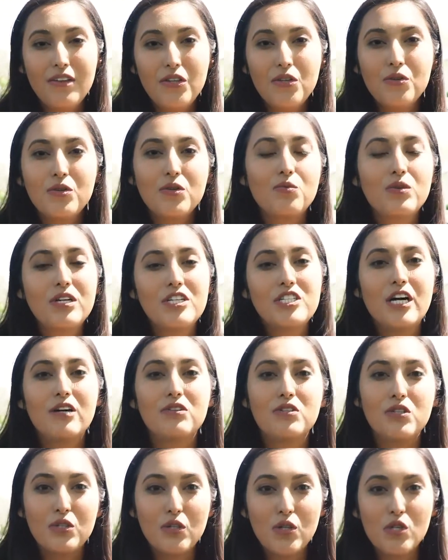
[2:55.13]
you can reach out
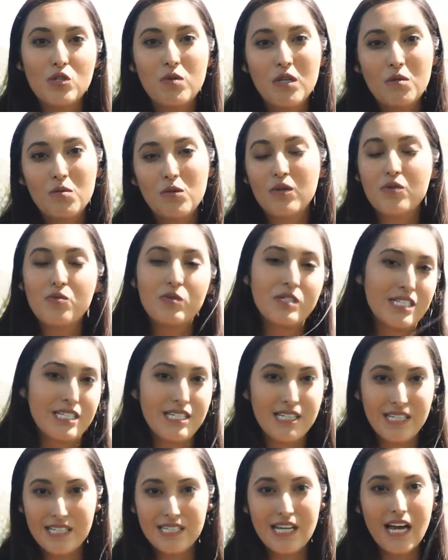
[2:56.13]
to those people, which
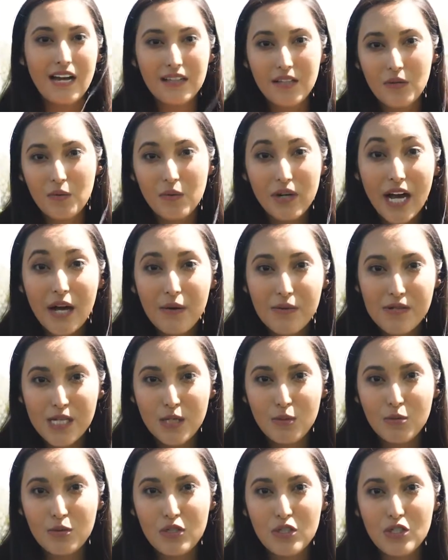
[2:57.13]
is exactly what I was
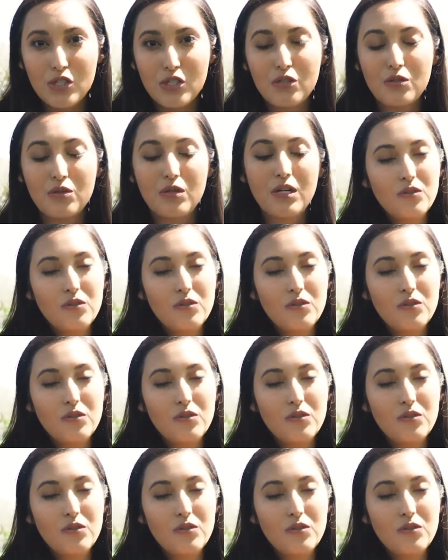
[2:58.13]
able to do.